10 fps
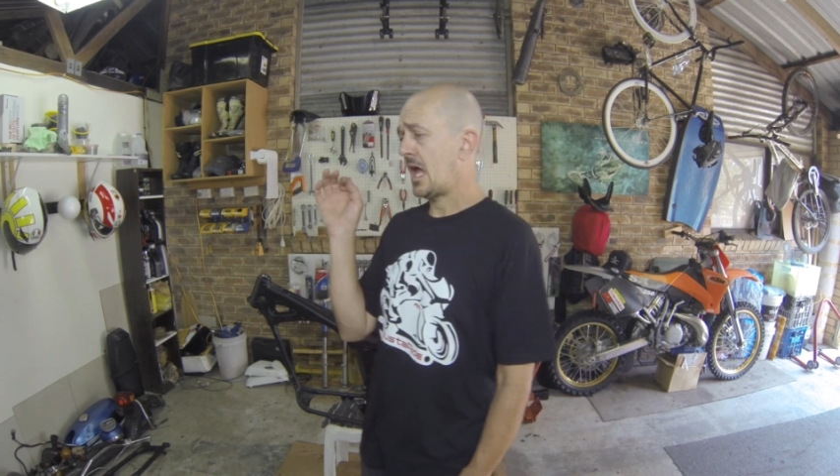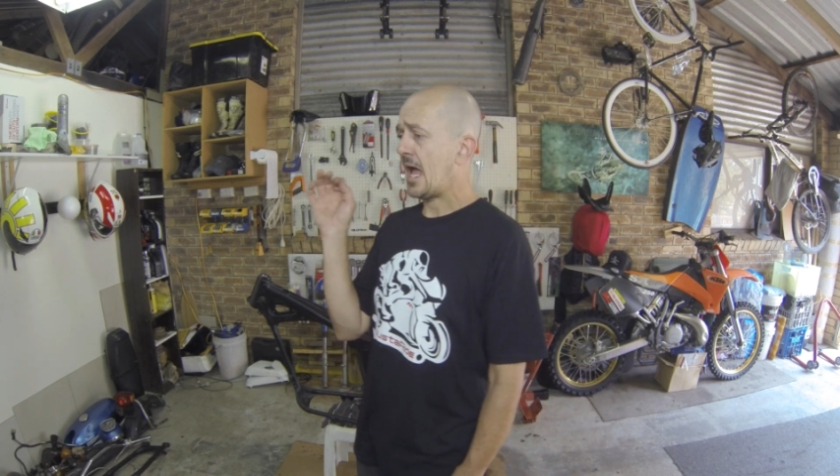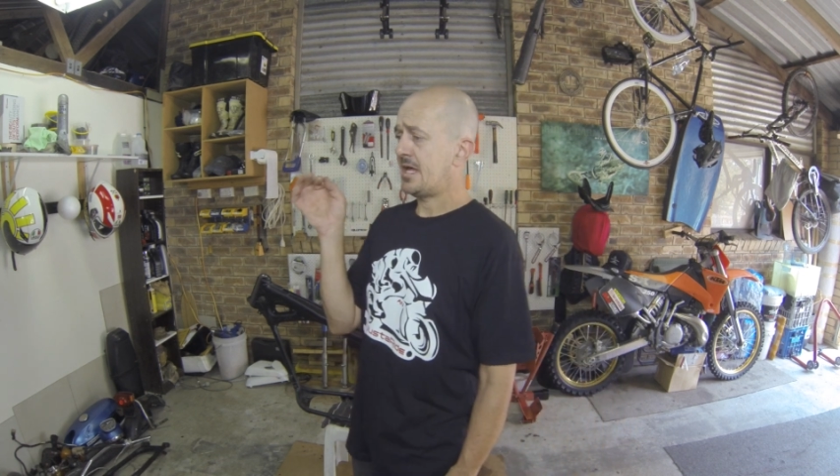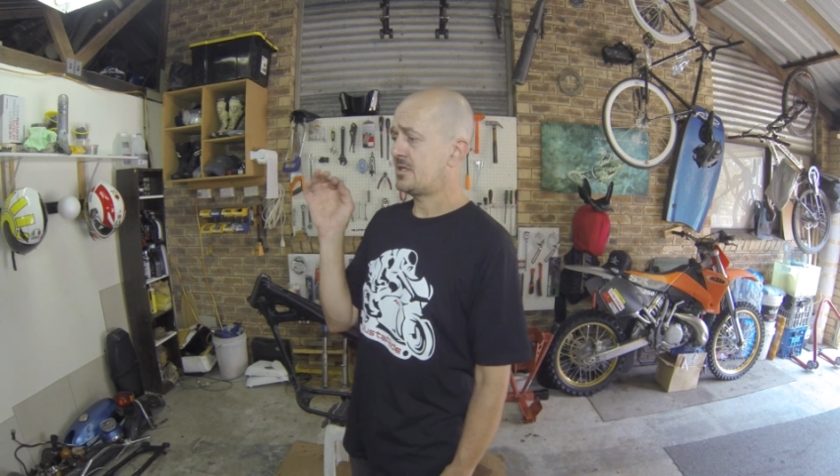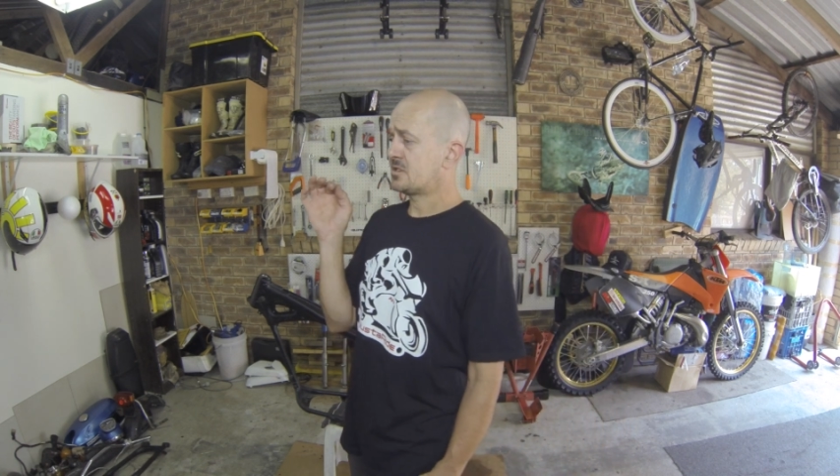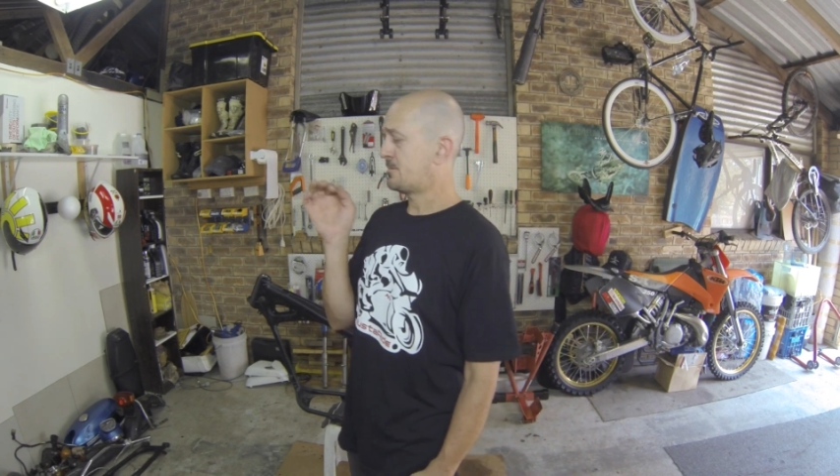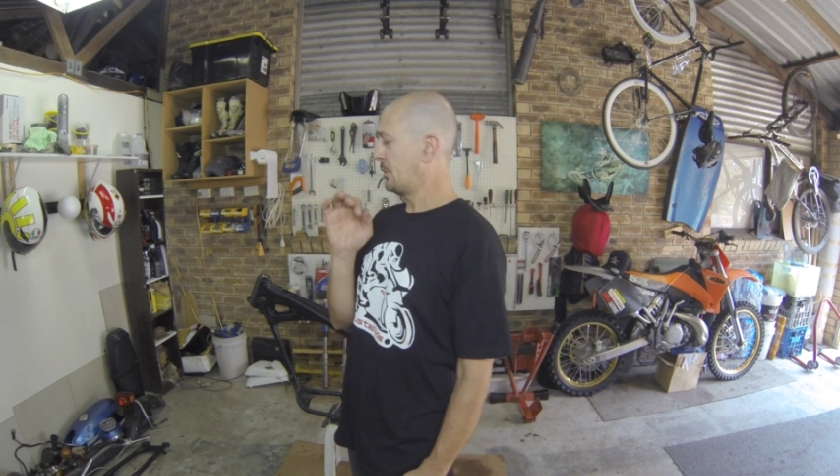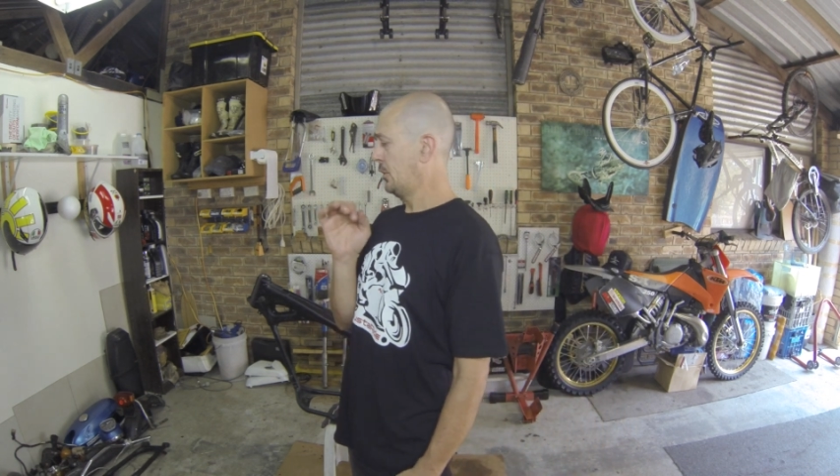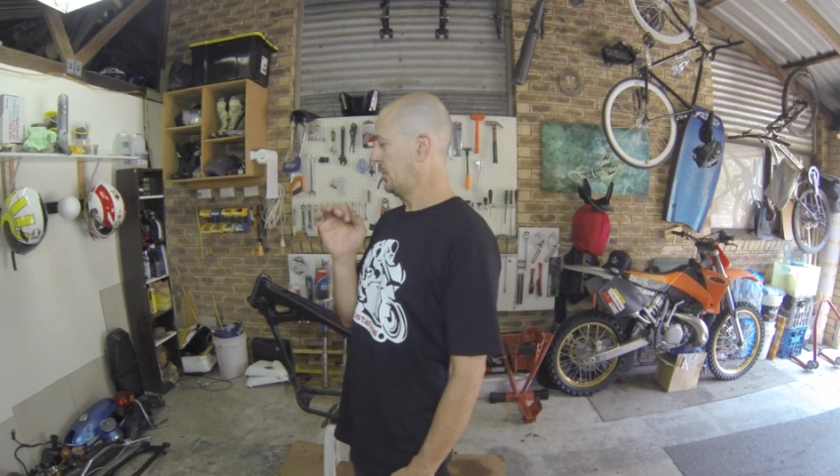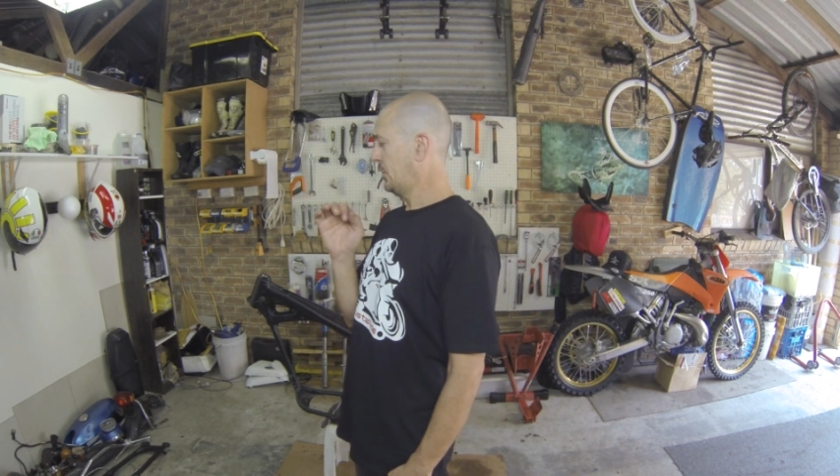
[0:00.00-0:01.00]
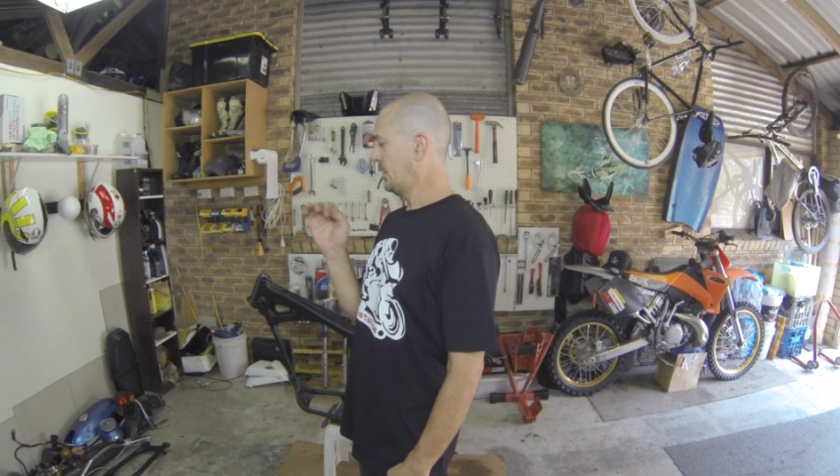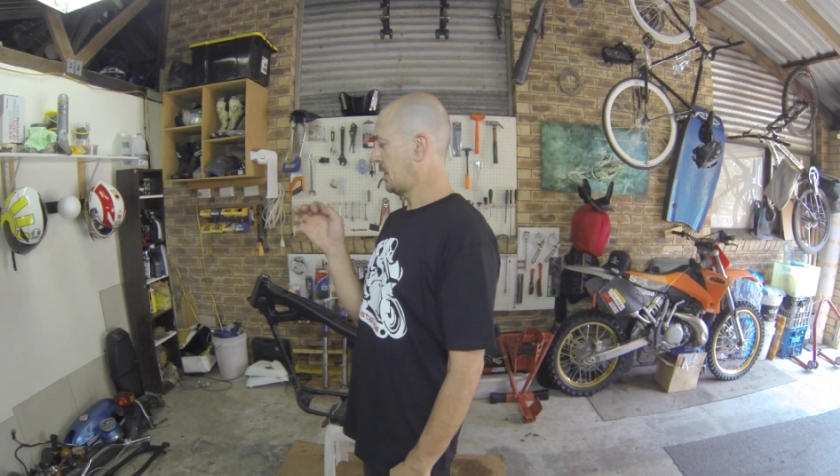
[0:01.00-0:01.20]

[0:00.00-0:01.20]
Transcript: as per